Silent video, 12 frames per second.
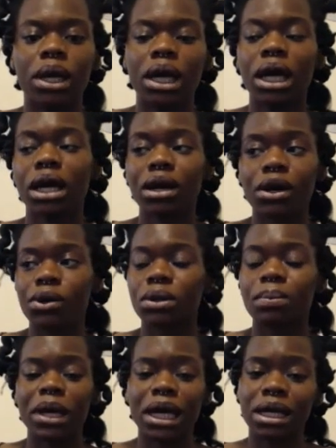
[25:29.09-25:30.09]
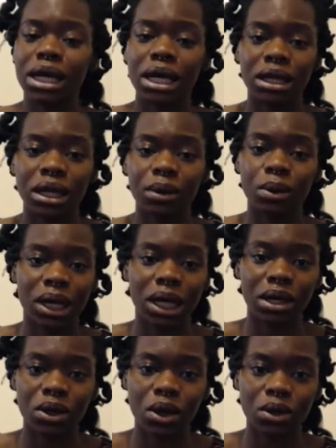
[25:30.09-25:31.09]
and go to bed, and they will get
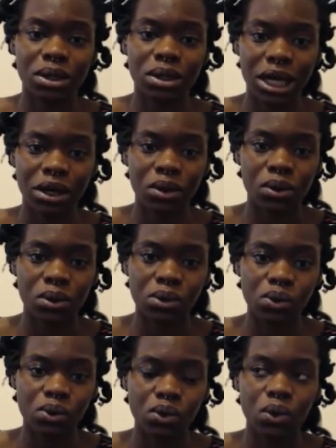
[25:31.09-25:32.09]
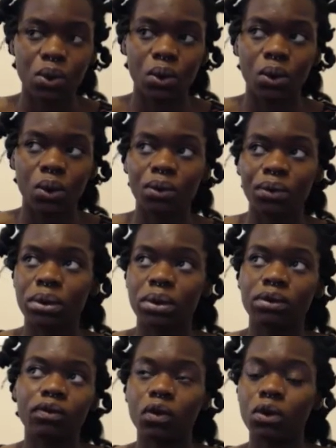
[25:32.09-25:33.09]
no tangles, or
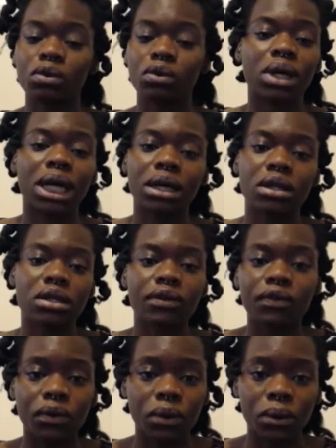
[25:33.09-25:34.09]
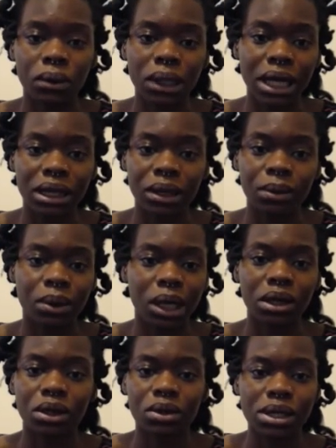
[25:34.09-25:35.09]
for the rain to fall and they will get
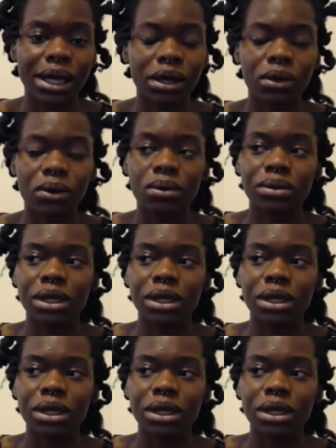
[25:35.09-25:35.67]
no tangles.